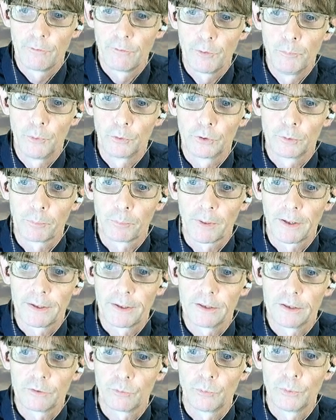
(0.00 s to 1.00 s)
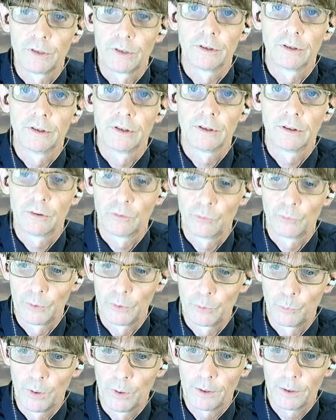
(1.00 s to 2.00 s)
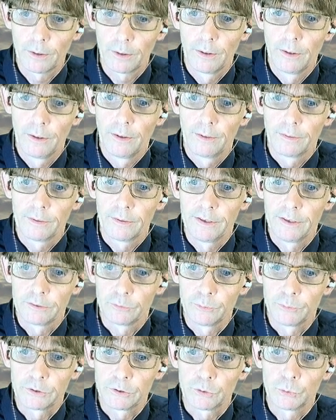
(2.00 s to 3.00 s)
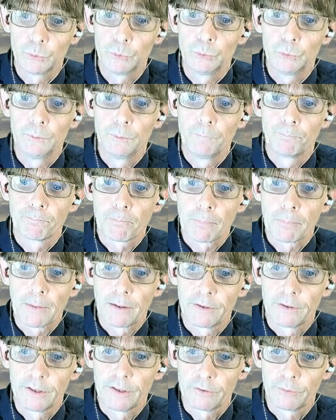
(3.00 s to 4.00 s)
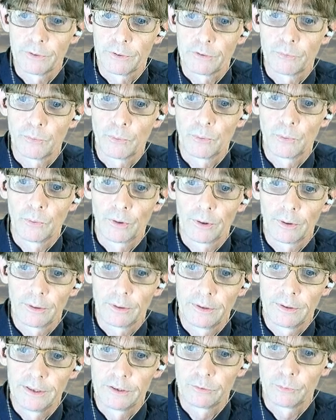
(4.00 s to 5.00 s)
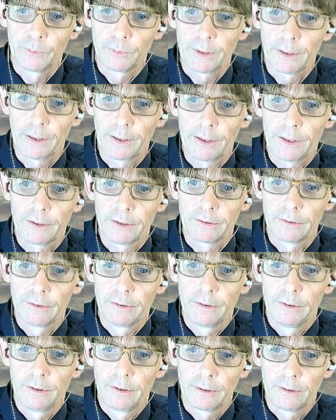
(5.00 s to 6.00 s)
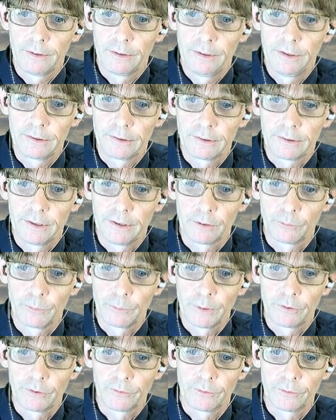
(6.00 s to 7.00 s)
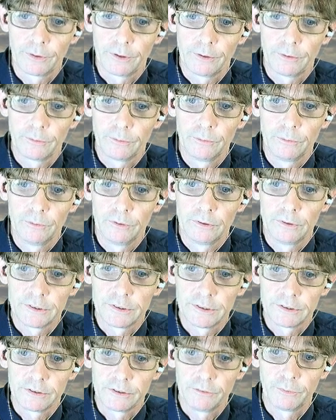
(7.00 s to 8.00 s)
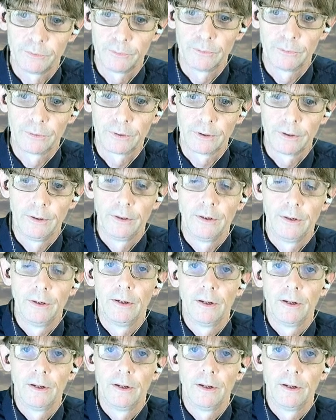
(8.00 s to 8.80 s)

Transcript: We multiply this with 1, this with 2, this with 4, this with 8, this here with 32, 64